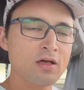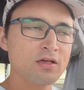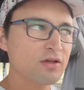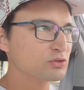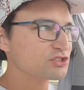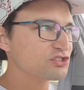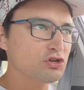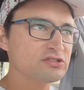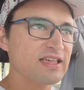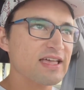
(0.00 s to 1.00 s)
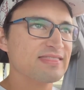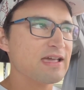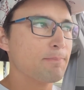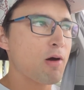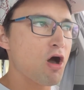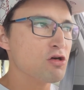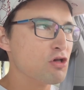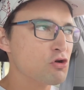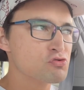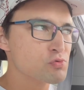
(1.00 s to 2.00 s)
There was news that the
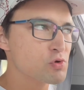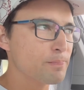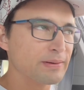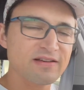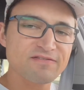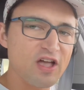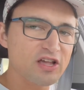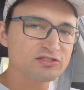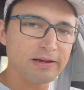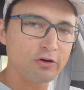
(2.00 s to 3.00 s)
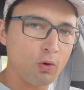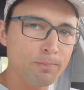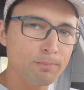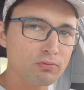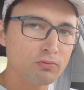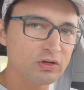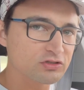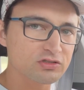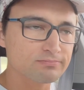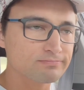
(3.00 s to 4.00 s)
Apollo Group, an investment group
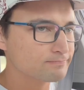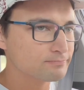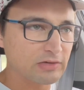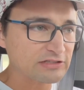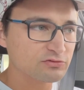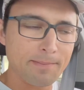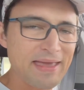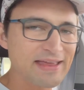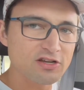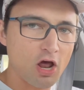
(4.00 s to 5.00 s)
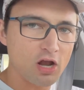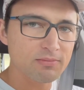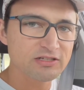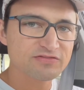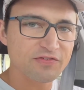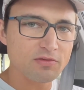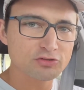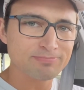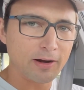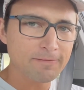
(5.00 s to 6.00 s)
which has remained anonymous for the
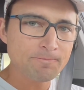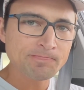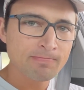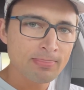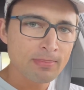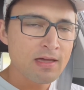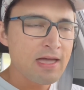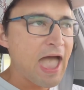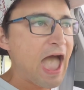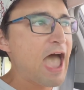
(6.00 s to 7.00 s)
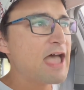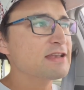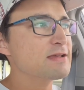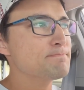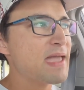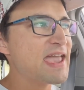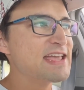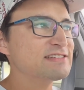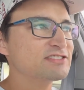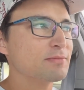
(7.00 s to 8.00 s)
most part, had
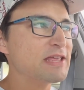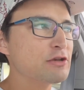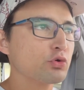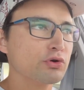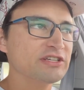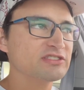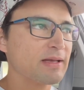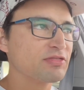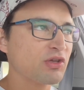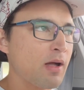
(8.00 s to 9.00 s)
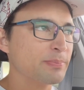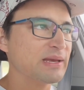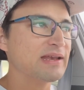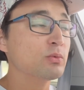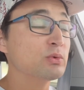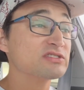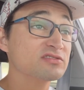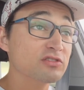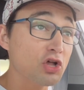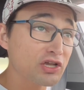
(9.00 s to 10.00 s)
made some inquiries about the company, and it
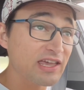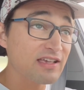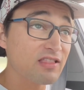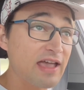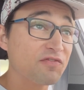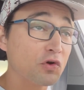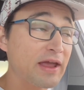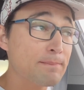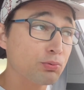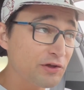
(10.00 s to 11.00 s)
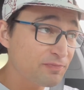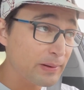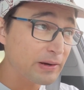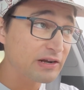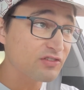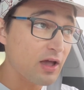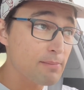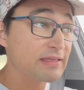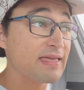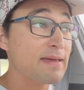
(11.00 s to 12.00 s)
was looking like for a brief period of time,
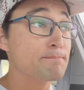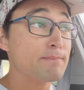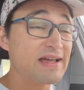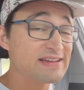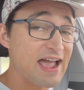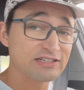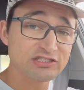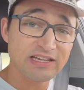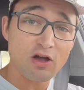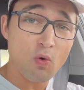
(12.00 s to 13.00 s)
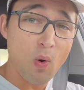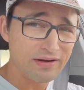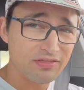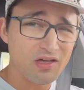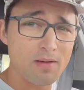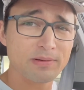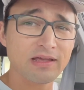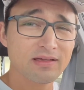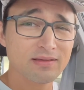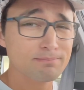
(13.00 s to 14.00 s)
like they might actually acquire the company,
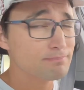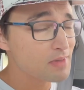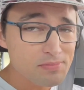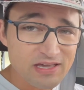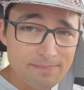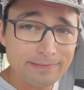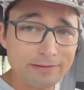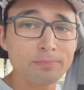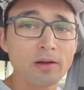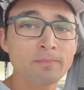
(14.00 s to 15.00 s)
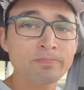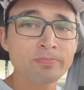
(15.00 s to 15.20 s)
maybe keep it open.